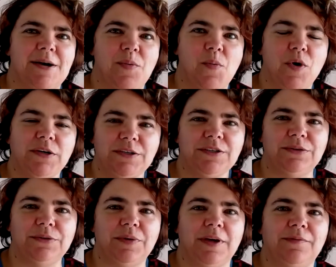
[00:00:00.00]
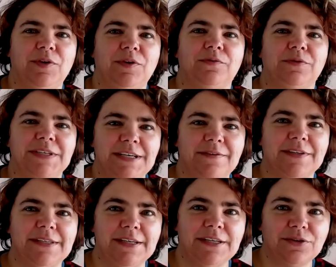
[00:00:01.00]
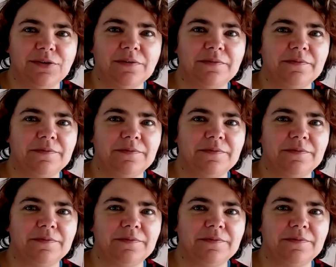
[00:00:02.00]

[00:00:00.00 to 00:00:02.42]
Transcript: what to do if you've received a letter of